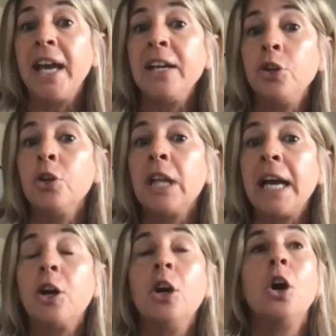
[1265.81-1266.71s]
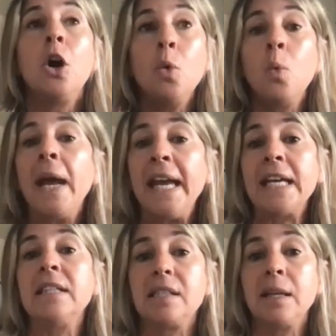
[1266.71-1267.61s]
Then you'll like
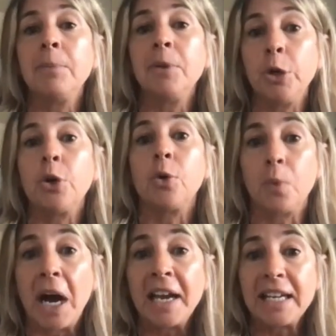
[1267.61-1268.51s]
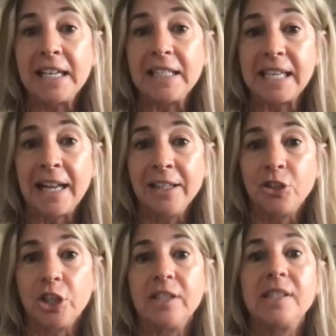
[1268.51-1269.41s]
awaken some of your erotic
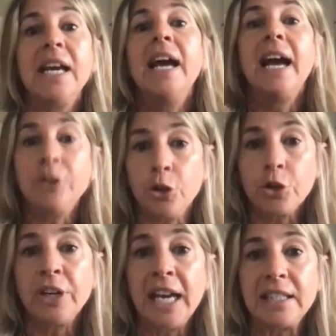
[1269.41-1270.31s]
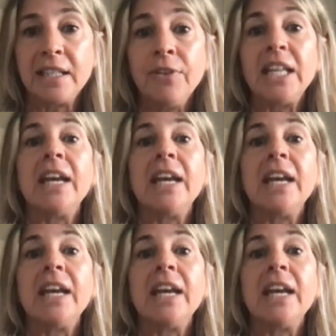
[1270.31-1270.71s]
intelligence and your creativity,